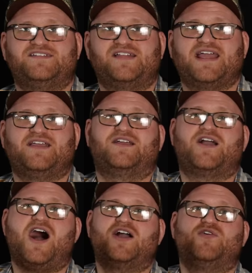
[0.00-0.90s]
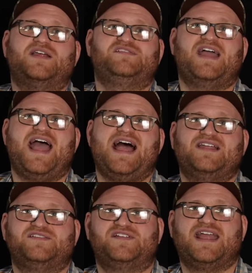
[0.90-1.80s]
It's like Conquest
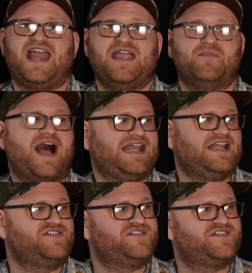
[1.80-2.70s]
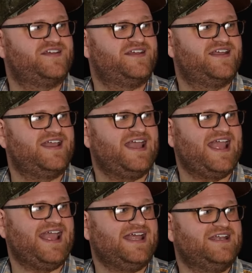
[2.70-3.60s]
has an A minus
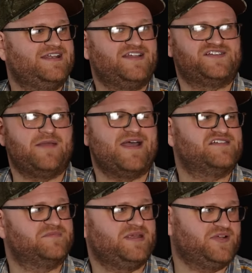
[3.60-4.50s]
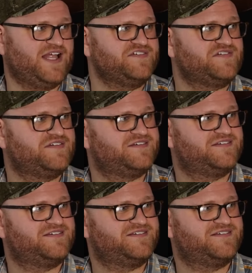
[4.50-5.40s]
and Escape has a B plus.
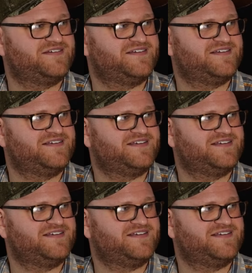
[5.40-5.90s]
Right. I